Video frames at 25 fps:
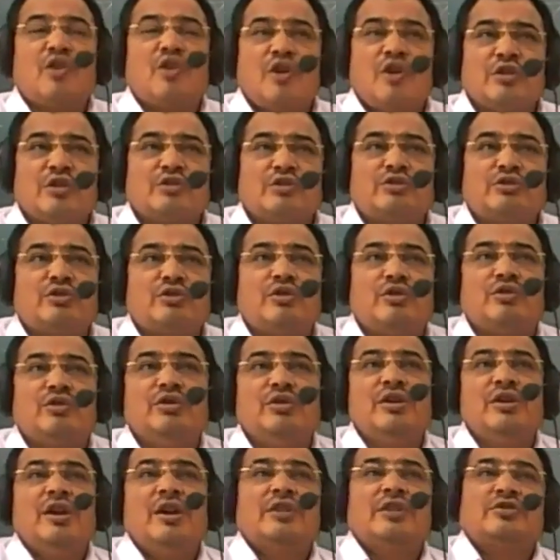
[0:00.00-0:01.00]
also
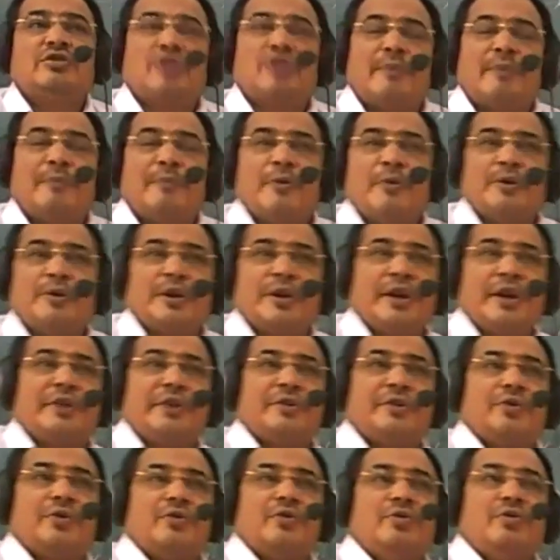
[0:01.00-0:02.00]
supported
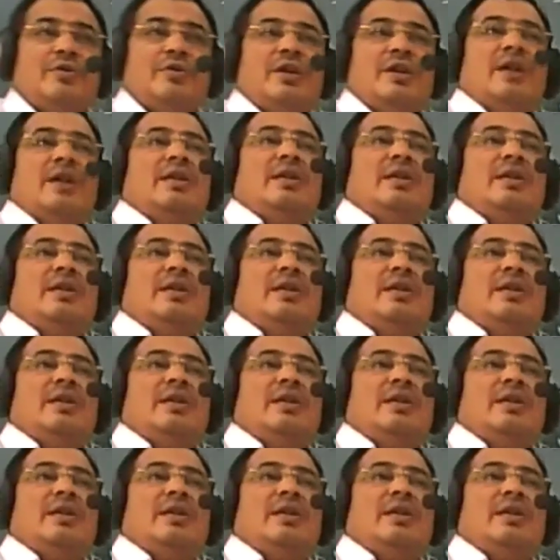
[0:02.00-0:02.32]
to